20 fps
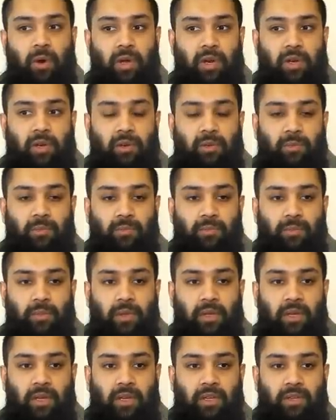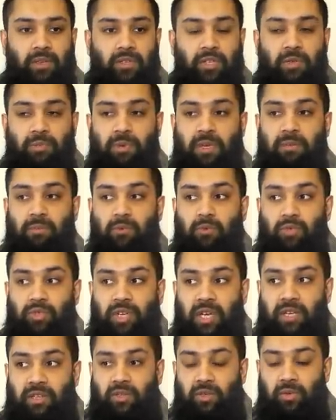be what to be more
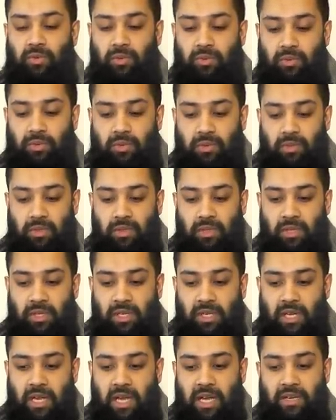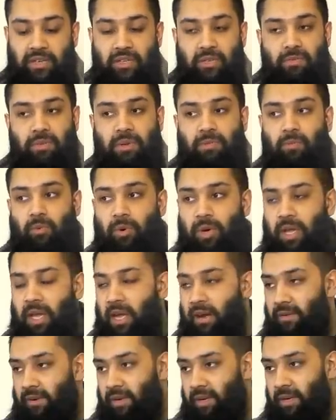gentle and to be more
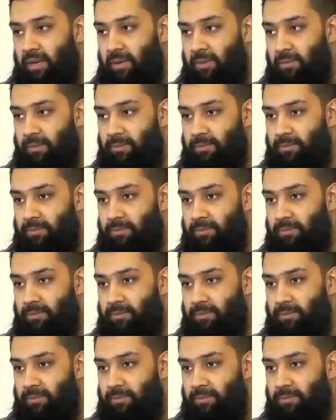caring.